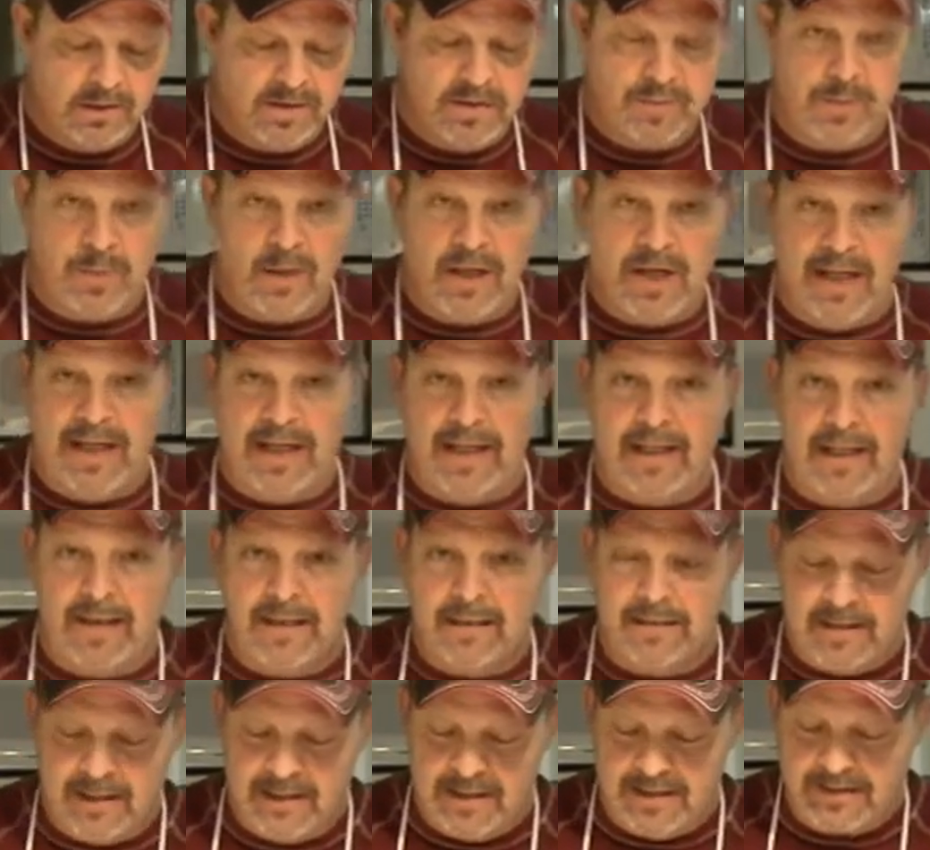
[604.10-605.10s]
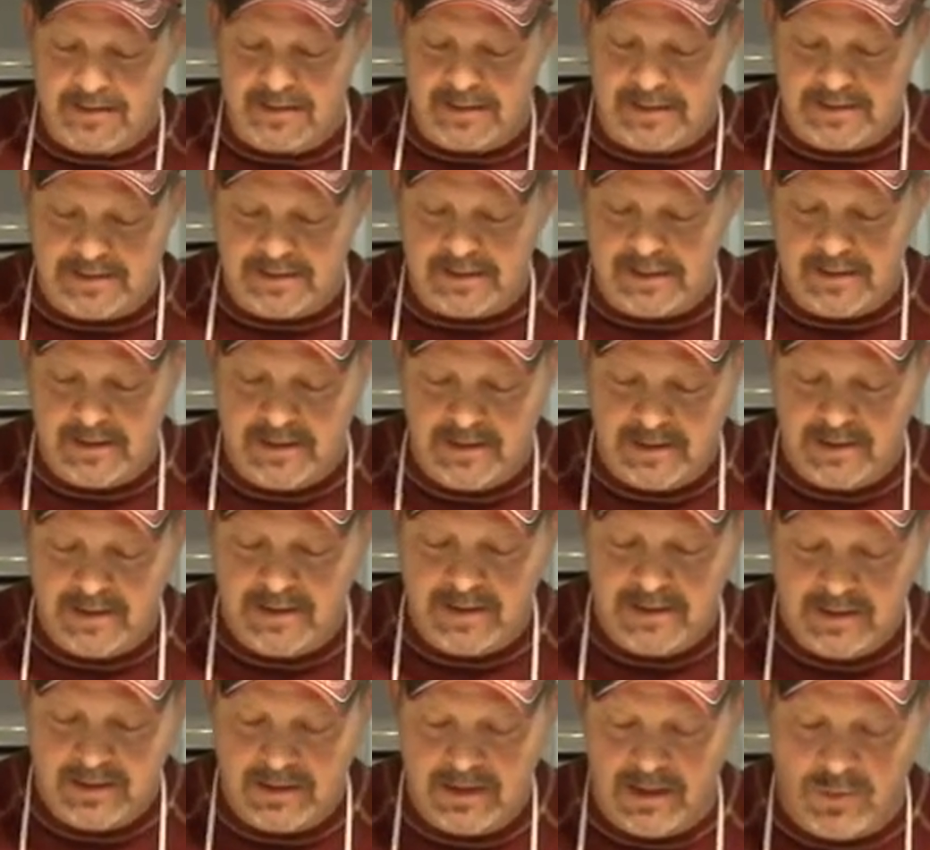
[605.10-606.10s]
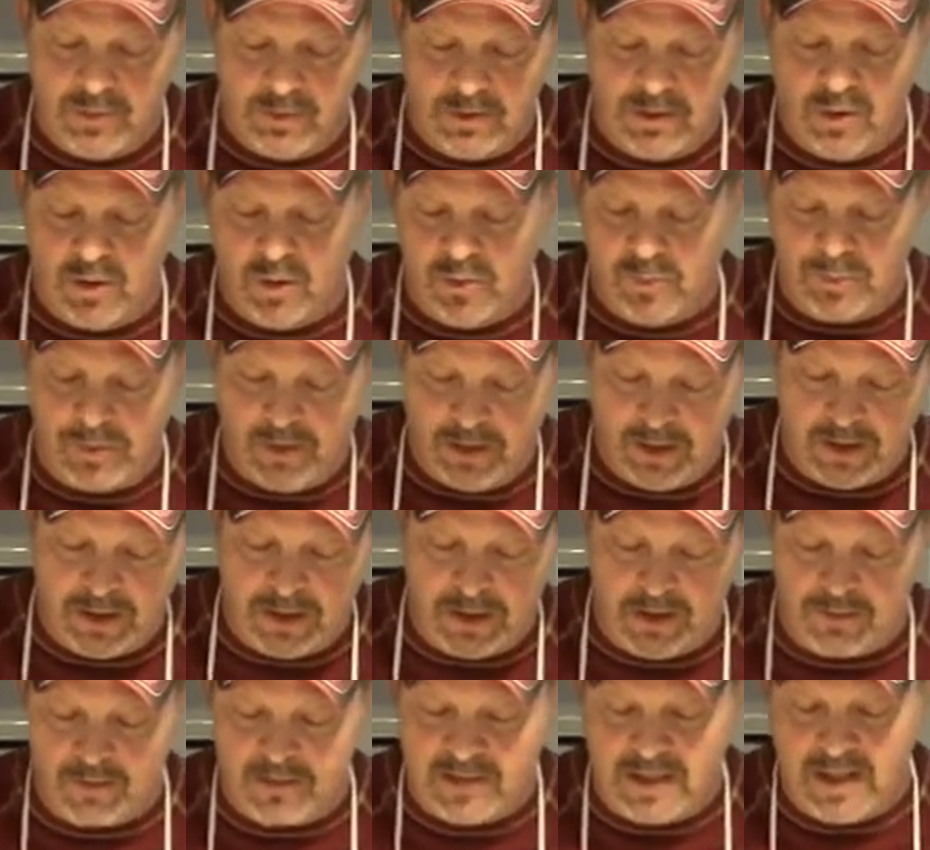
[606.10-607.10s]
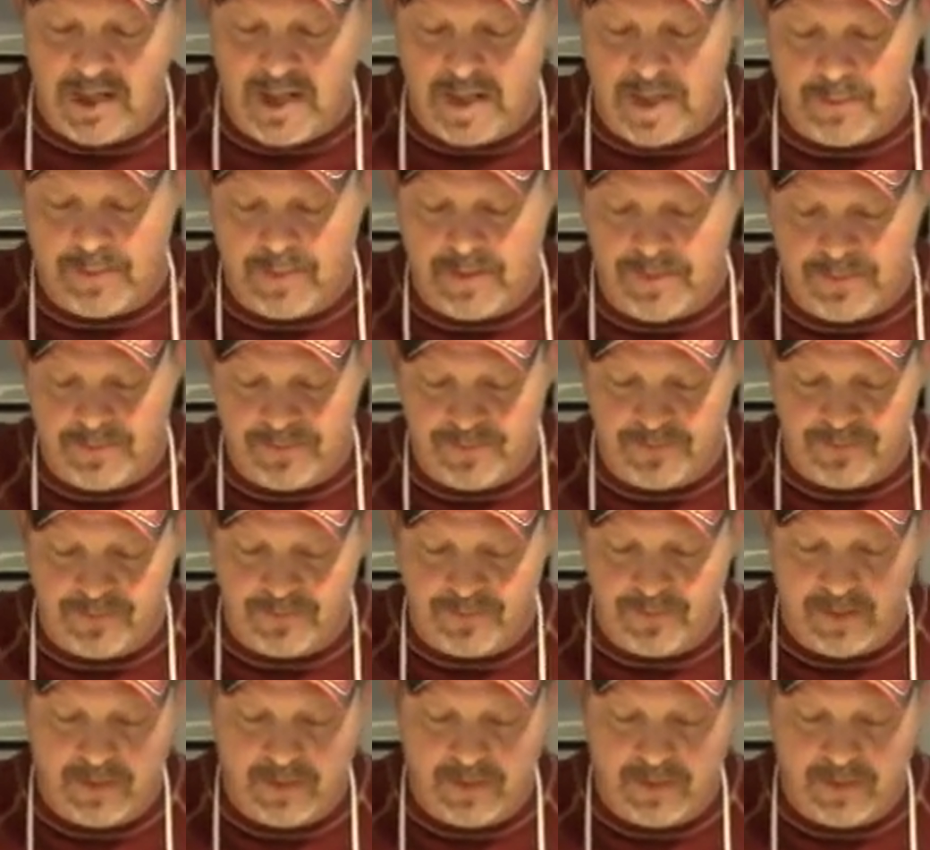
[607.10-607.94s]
to spreading consistency, and we're going to put it on top